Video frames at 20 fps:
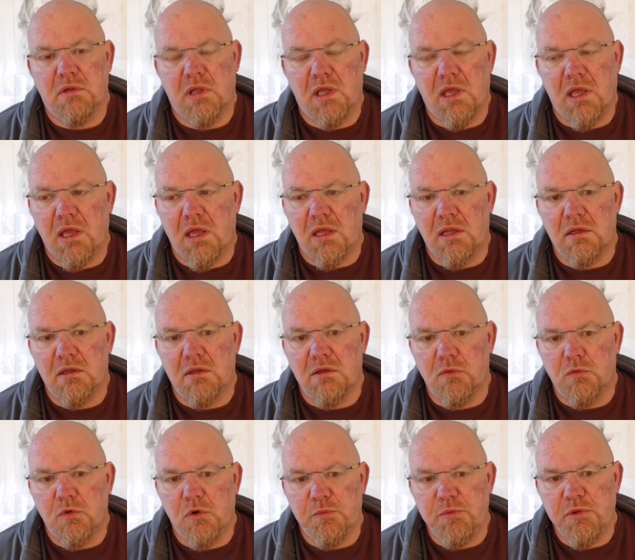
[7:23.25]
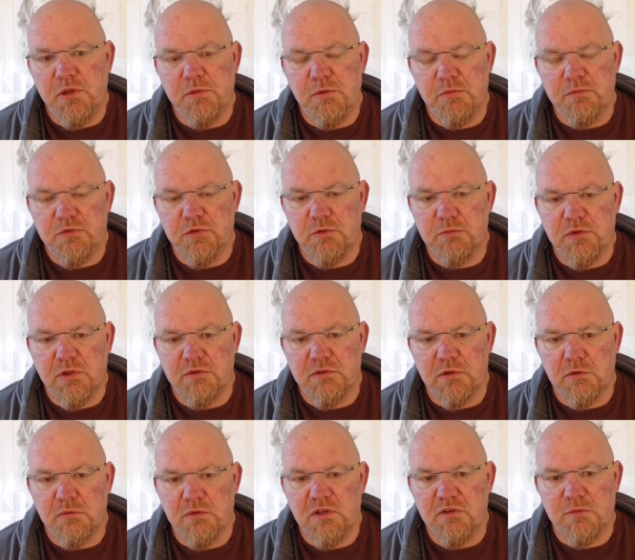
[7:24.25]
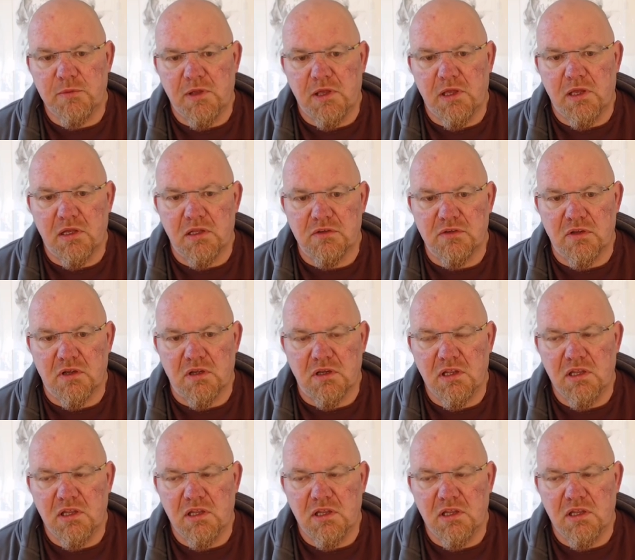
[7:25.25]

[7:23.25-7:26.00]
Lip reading: And what people sometimes don't realize about a heart attack,